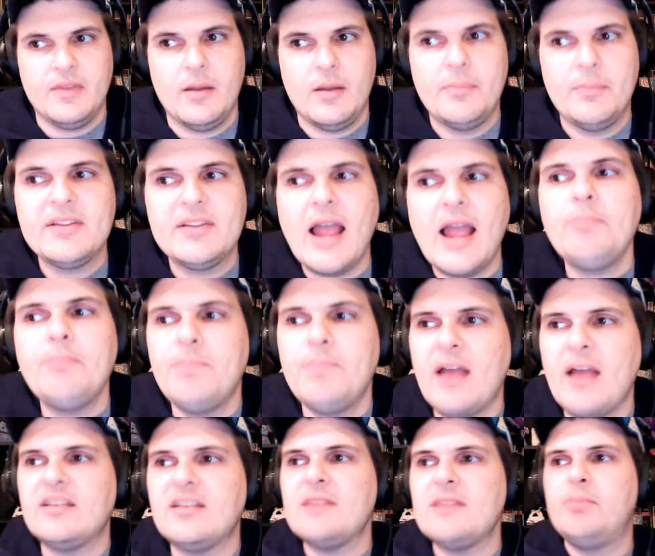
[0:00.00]
But that,
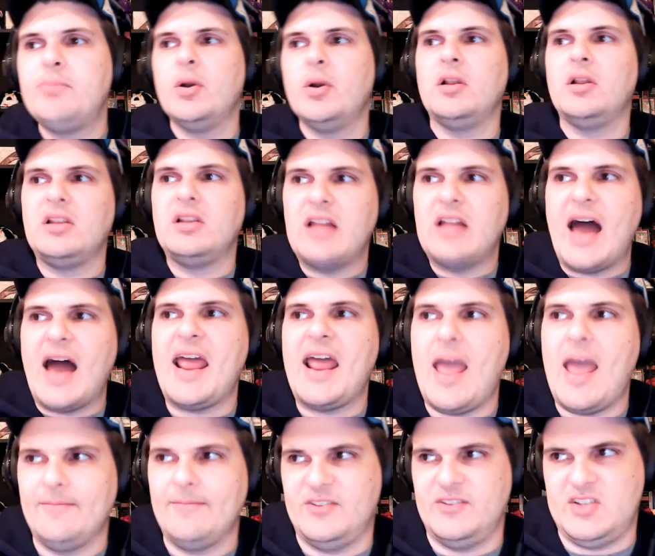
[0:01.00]
I think, put a lot of
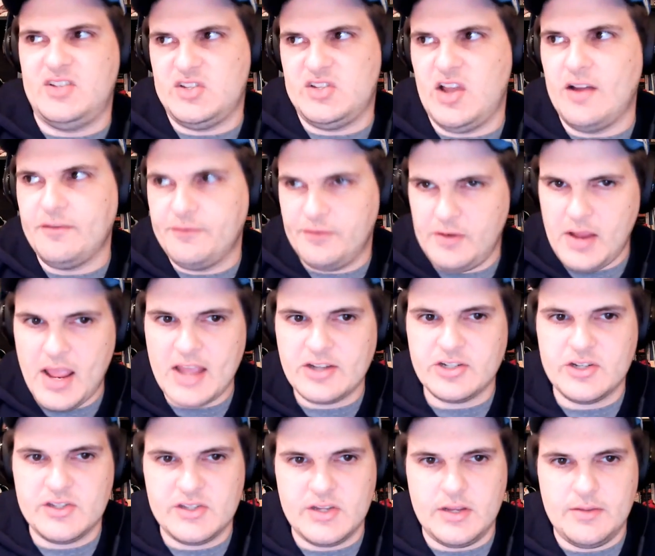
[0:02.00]
emphasis on free
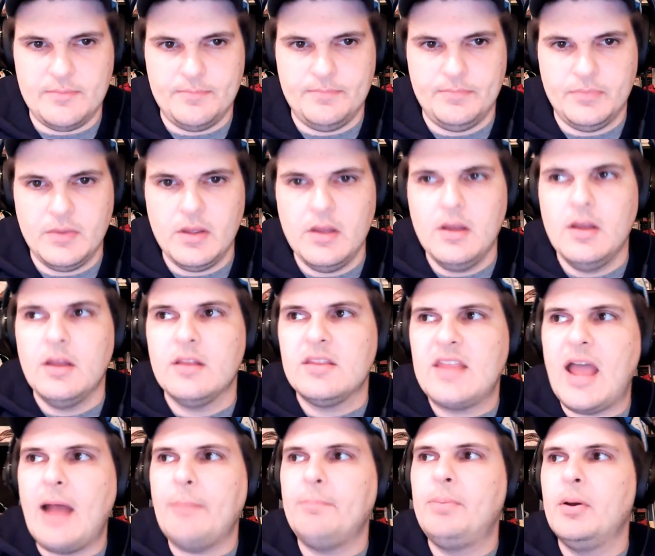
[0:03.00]
agency.
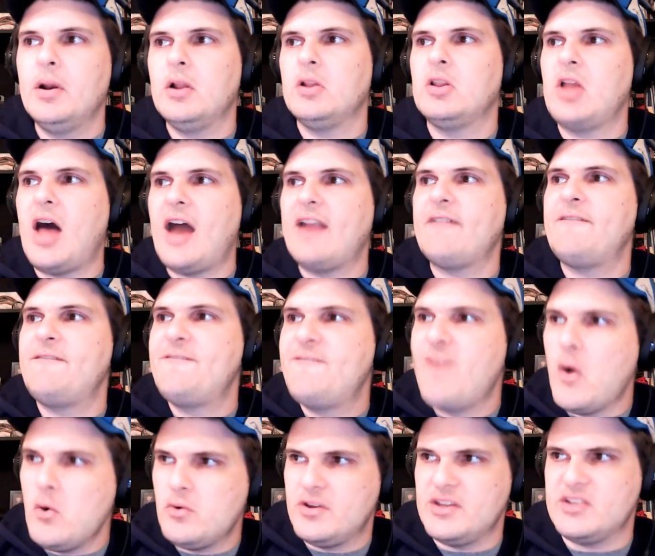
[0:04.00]
That put a lot of
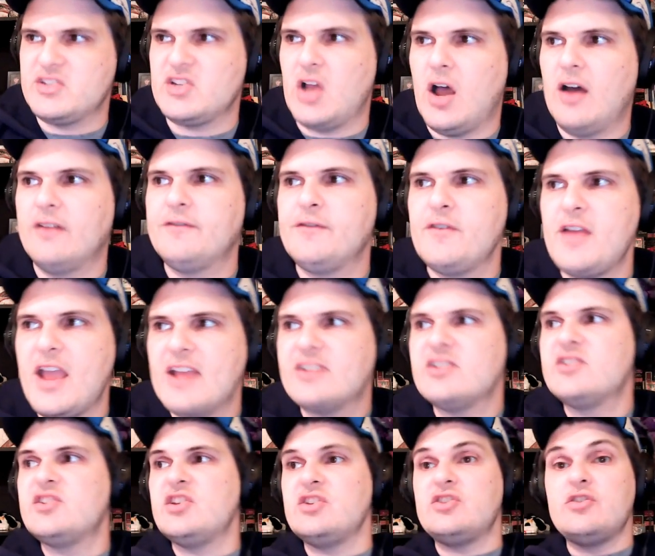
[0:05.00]
focus on free
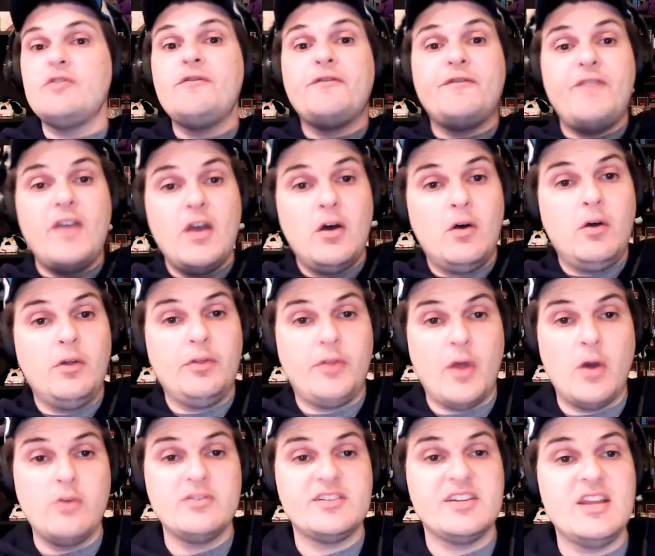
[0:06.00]
agency to fill
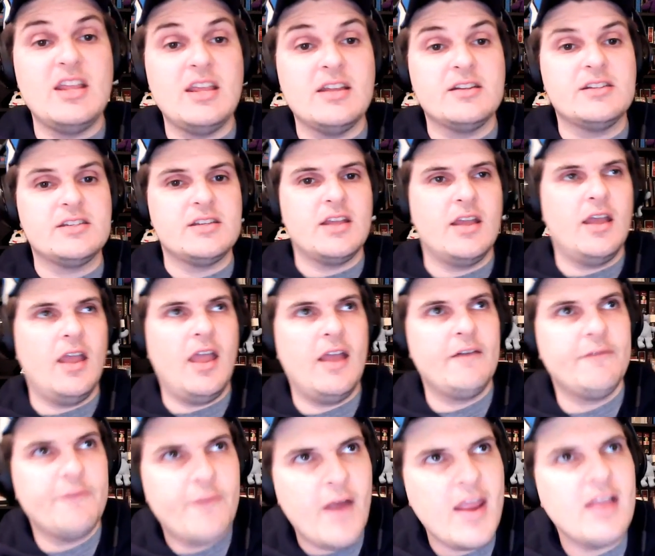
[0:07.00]
those needs. And,
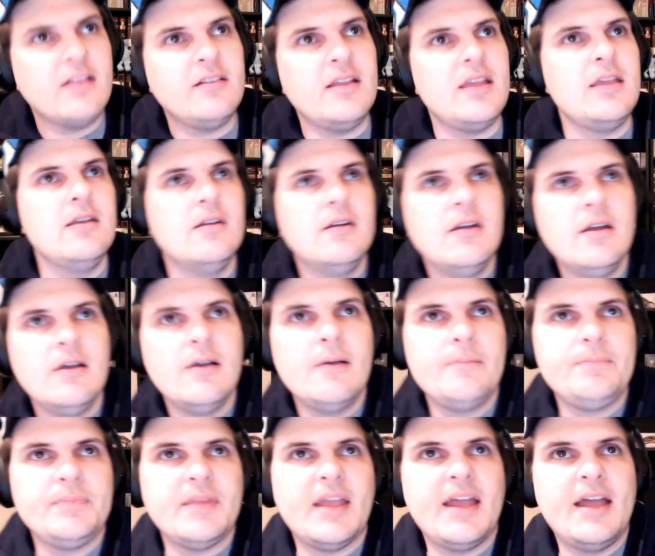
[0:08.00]
and frankly,
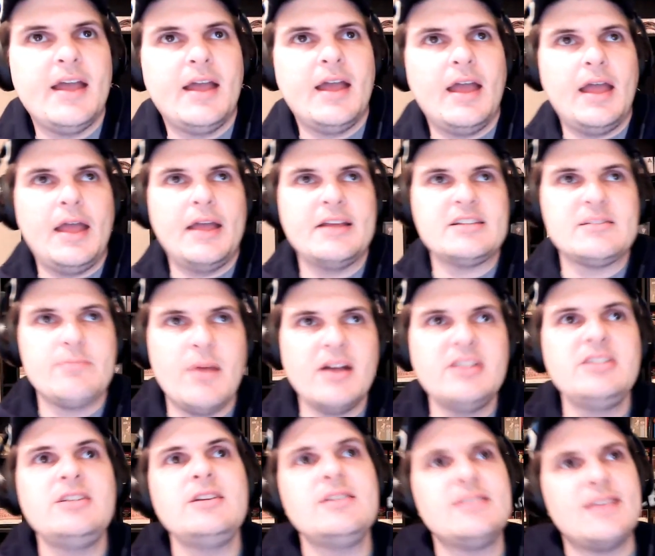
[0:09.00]
as
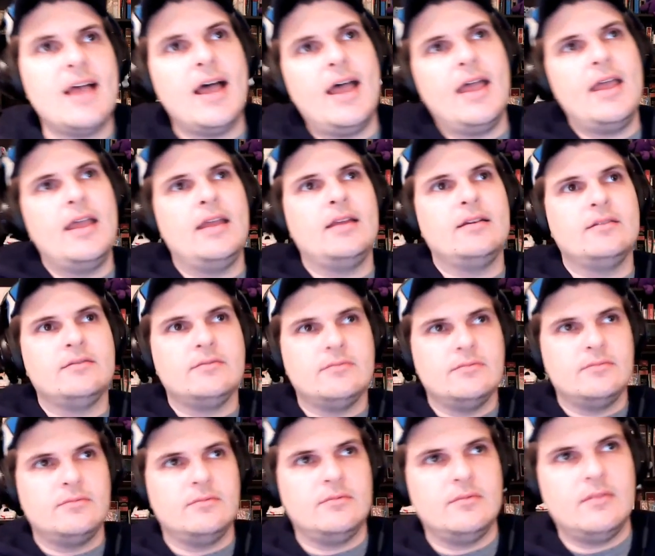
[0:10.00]
much as I
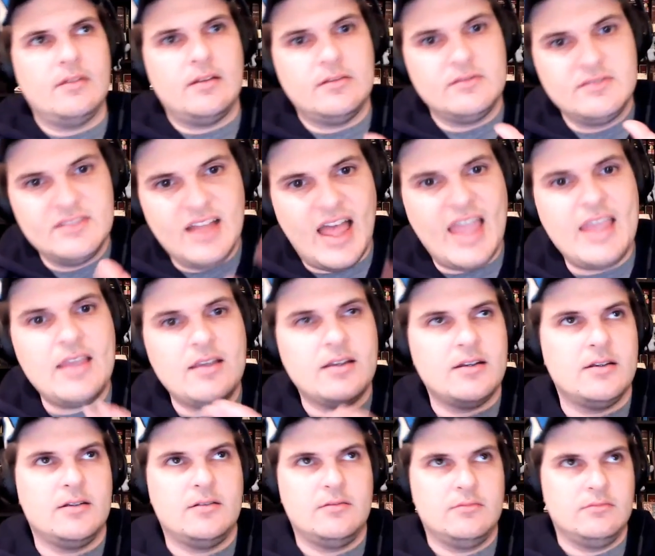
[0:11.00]
like
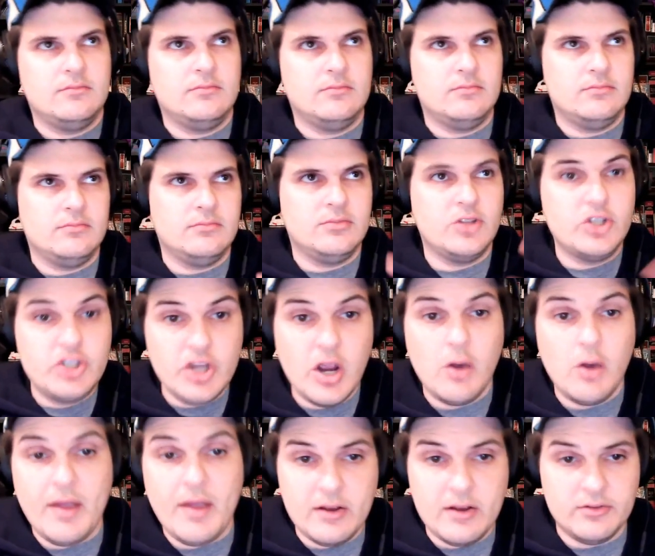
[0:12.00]
the
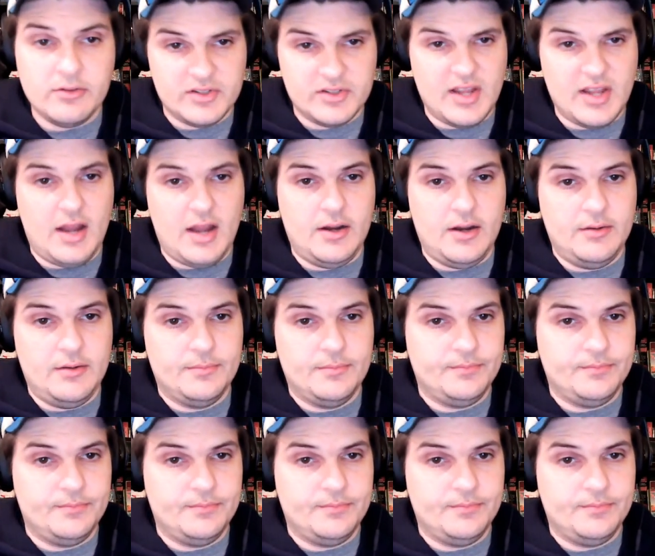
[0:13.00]
Joe Ingles signing.